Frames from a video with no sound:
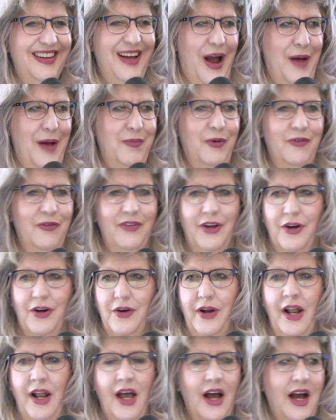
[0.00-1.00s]
I'm over there
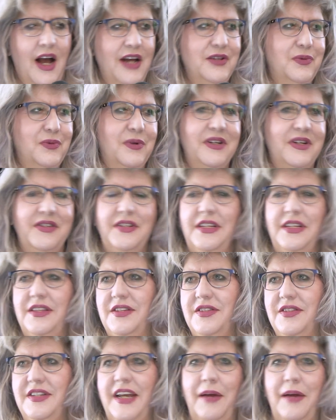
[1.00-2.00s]
going, I just want to see the
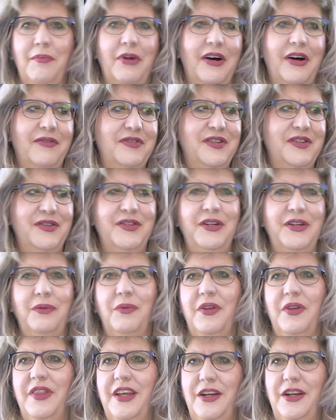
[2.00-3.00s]
Stay Puffs and see
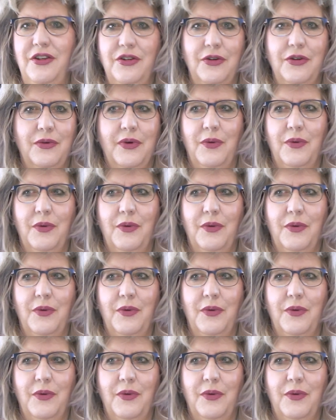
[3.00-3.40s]
what they do.